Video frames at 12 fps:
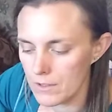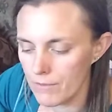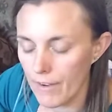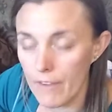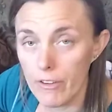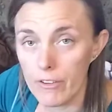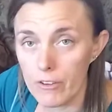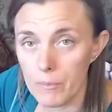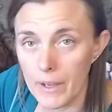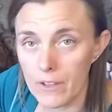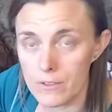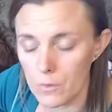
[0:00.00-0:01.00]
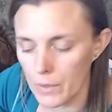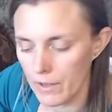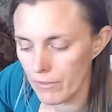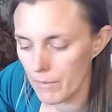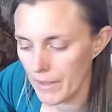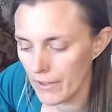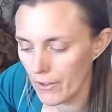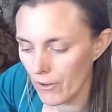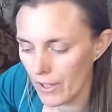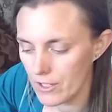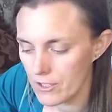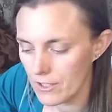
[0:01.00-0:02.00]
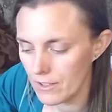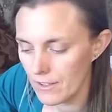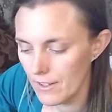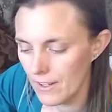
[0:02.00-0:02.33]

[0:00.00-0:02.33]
500 miles away from that location